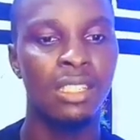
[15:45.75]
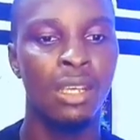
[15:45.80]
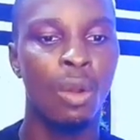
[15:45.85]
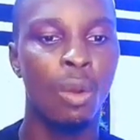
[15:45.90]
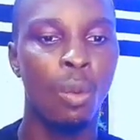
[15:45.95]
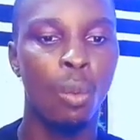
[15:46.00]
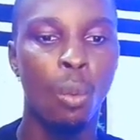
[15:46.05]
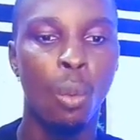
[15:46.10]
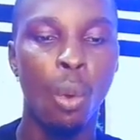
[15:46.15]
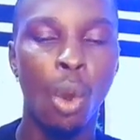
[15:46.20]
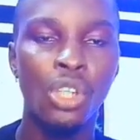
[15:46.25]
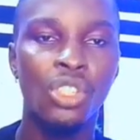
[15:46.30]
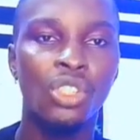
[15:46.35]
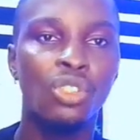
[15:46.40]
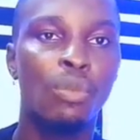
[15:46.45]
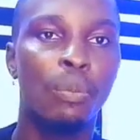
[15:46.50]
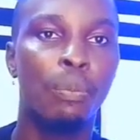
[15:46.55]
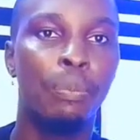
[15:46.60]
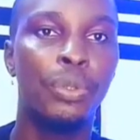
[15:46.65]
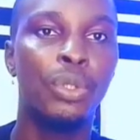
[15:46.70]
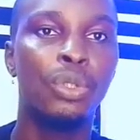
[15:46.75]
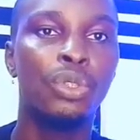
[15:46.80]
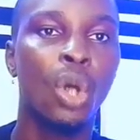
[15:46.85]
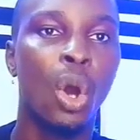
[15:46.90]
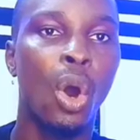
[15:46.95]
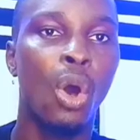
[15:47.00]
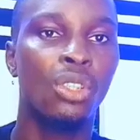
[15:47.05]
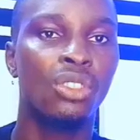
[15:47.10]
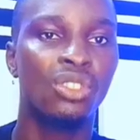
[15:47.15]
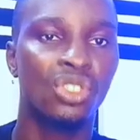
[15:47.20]
what you build
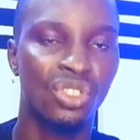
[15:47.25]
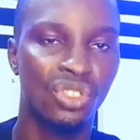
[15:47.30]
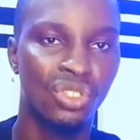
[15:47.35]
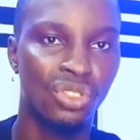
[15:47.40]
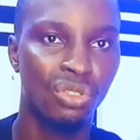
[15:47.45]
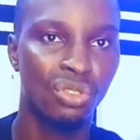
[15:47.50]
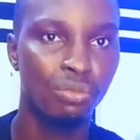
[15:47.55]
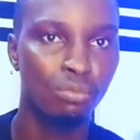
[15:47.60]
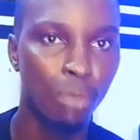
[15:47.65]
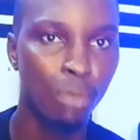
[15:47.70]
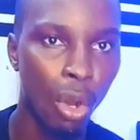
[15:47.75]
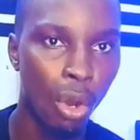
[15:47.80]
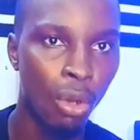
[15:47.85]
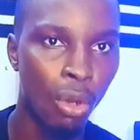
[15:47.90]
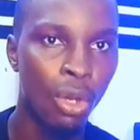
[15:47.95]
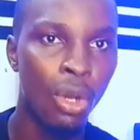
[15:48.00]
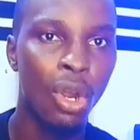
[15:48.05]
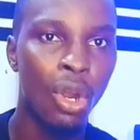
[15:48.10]
on small,